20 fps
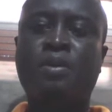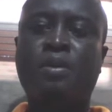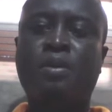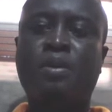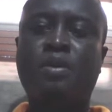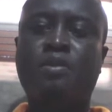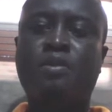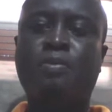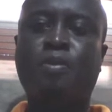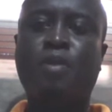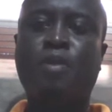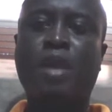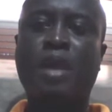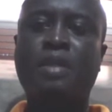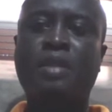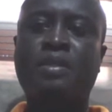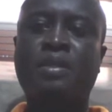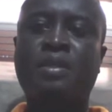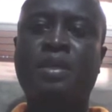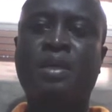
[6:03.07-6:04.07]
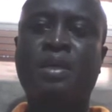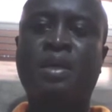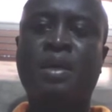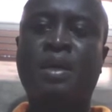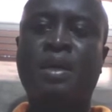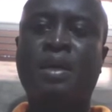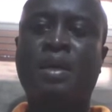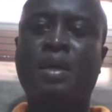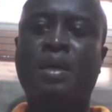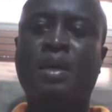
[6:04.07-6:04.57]
is polite,
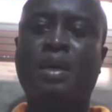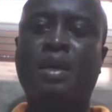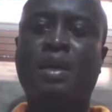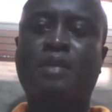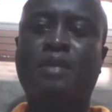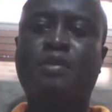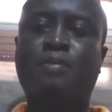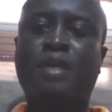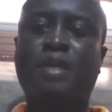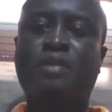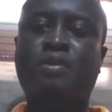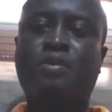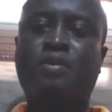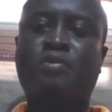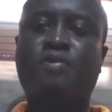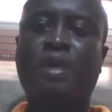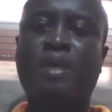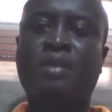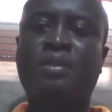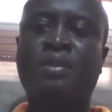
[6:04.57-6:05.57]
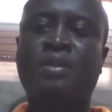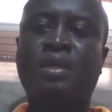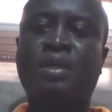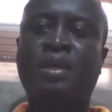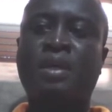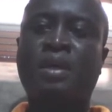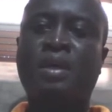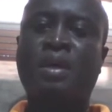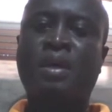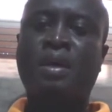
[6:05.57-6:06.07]
and as a matter of fact,
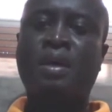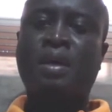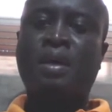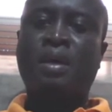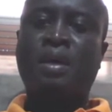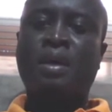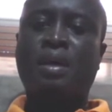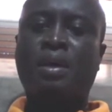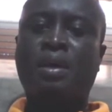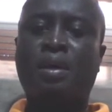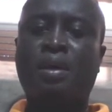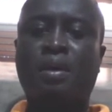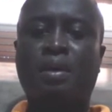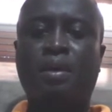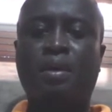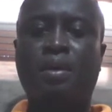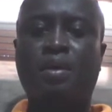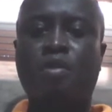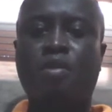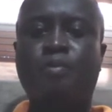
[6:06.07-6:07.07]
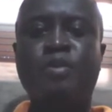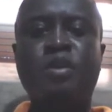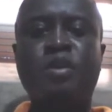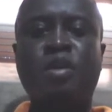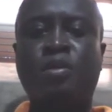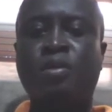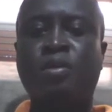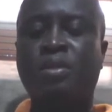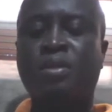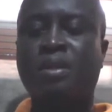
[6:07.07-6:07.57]
your
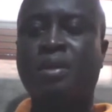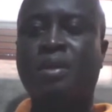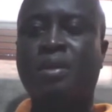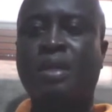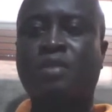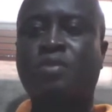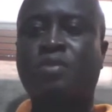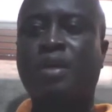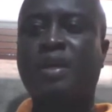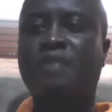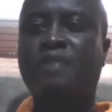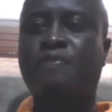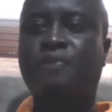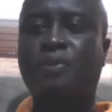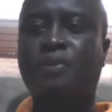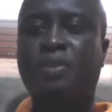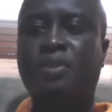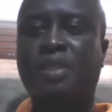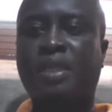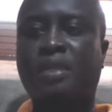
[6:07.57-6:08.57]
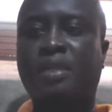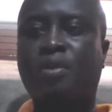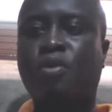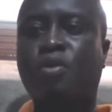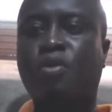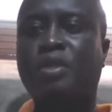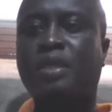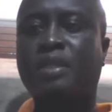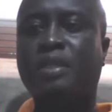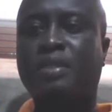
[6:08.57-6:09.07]
mail does not get filtered or
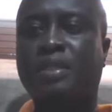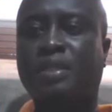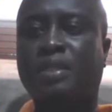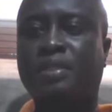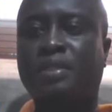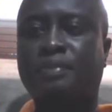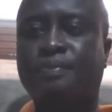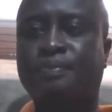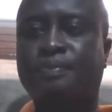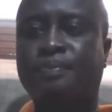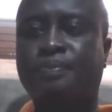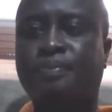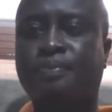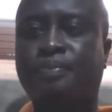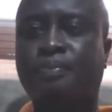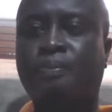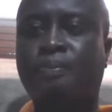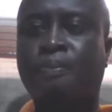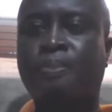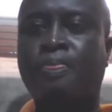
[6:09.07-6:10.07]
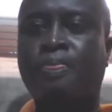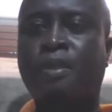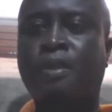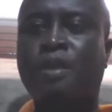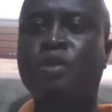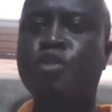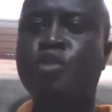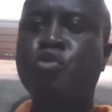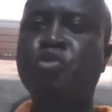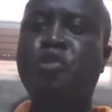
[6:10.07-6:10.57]
deleted.
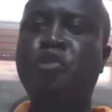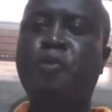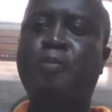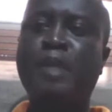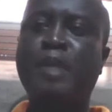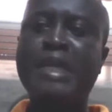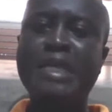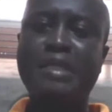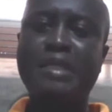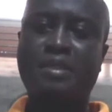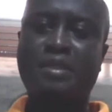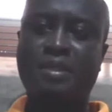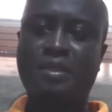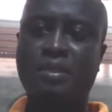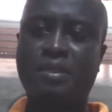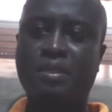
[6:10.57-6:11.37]
Use please